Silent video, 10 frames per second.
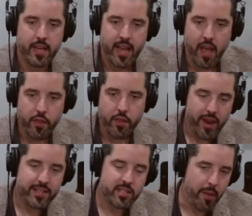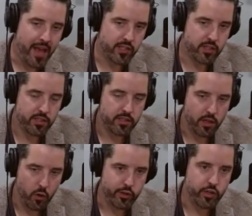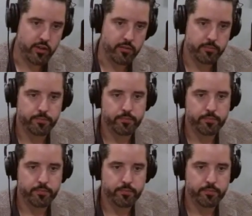And then Ransom asks a question.